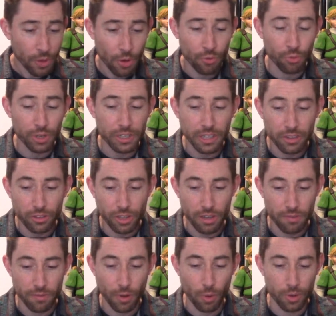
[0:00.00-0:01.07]
Really
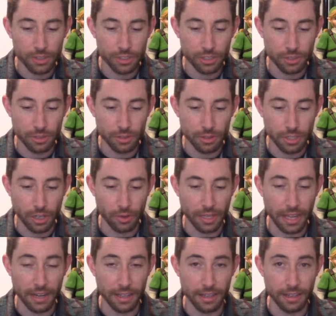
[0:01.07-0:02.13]
looking forward to
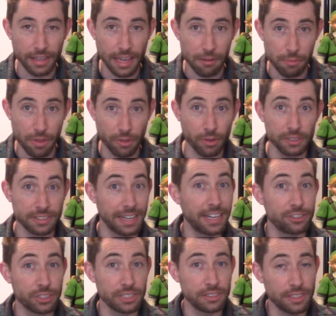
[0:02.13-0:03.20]
getting a game with Chris and
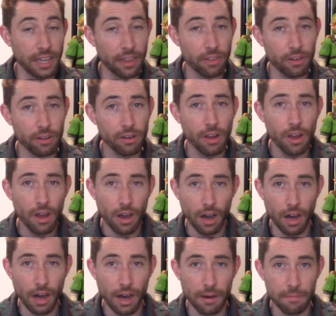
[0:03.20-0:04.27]
Andrea together.
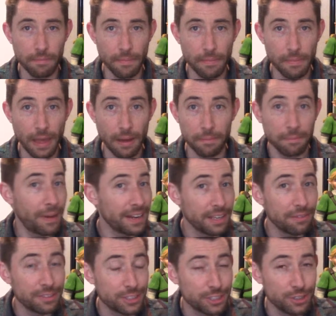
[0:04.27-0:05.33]
I might
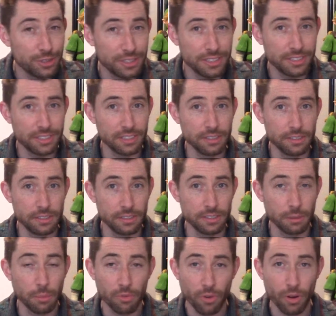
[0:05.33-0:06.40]
even introduce this to
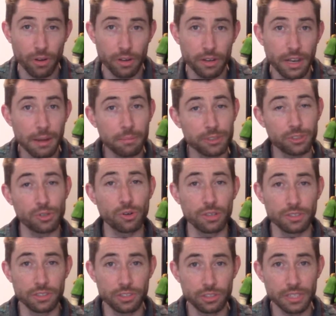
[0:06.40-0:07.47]
some of our neighbors
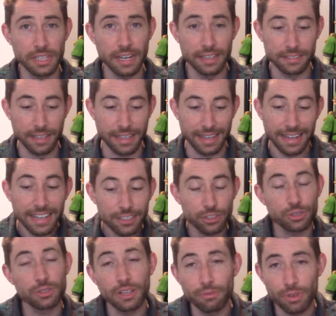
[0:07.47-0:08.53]
across the street as like an
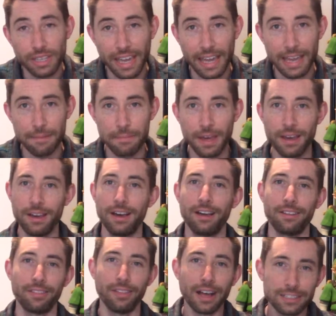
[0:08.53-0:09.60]
intro-level game.
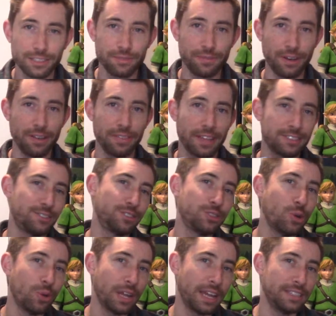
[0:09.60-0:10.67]
Lots of fun. That's
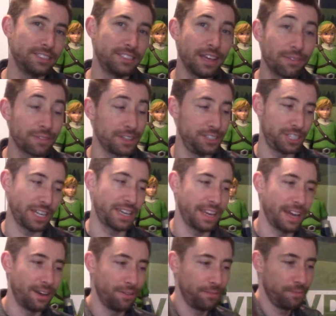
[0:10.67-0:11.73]
Stone Age. Definitely check it
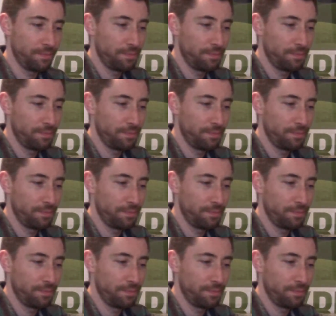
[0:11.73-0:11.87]
out.